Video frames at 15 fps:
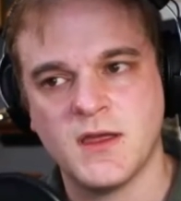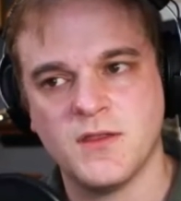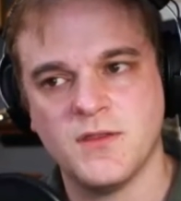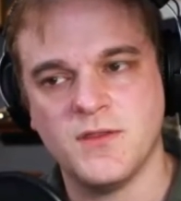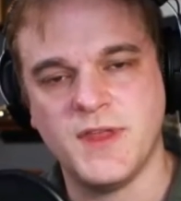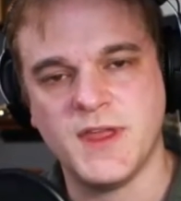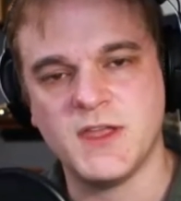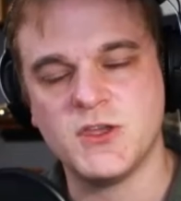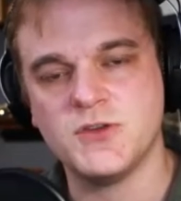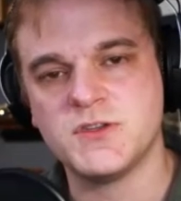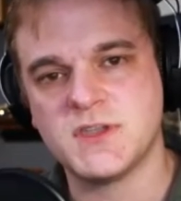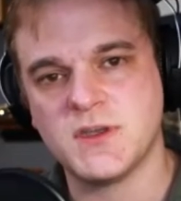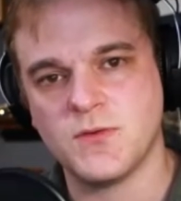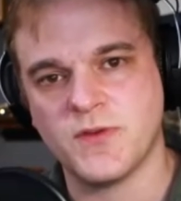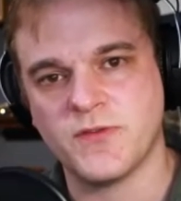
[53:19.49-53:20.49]
Mm-hmm. Then you
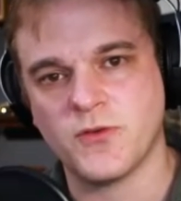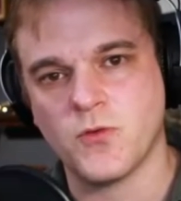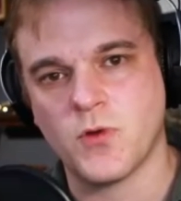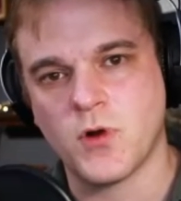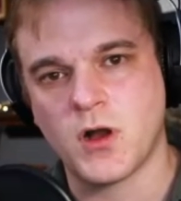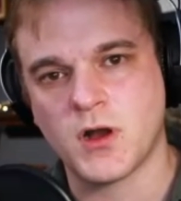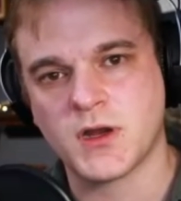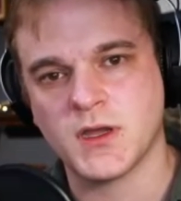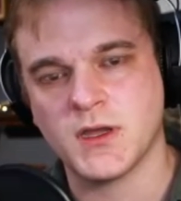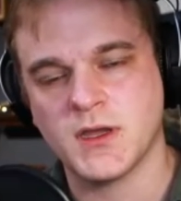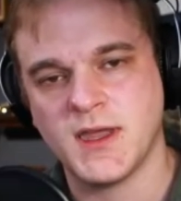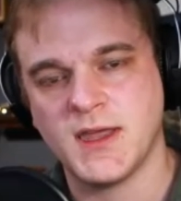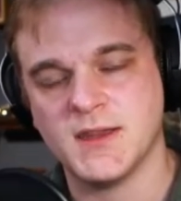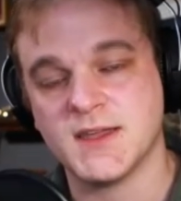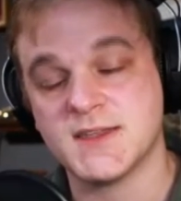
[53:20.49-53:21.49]
see Riverwalk,
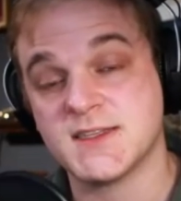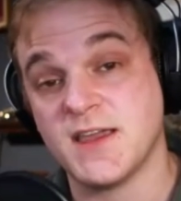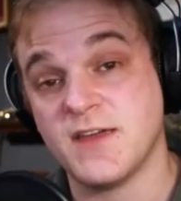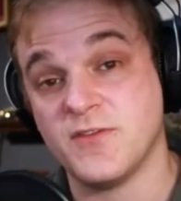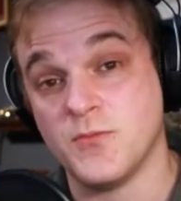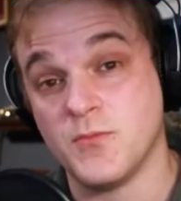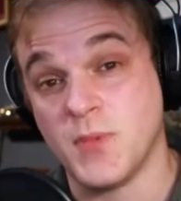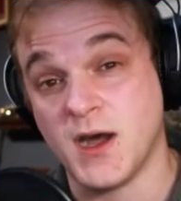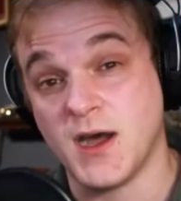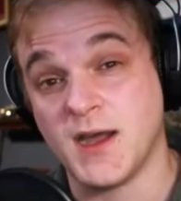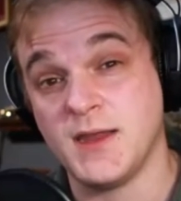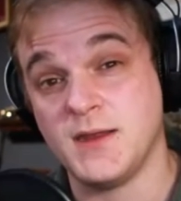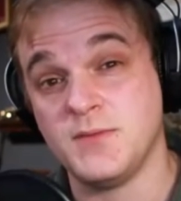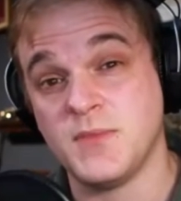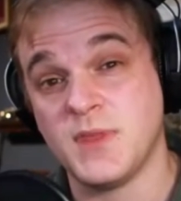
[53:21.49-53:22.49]
unless they have a
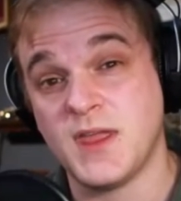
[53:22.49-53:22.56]
mine.